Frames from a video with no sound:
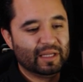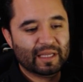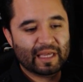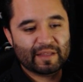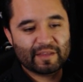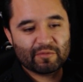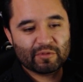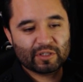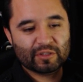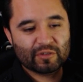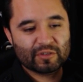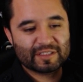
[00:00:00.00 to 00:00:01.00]
and then we're going to
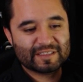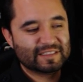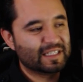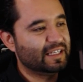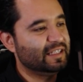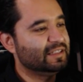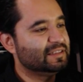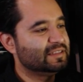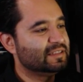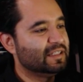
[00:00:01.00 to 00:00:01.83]
go to settings,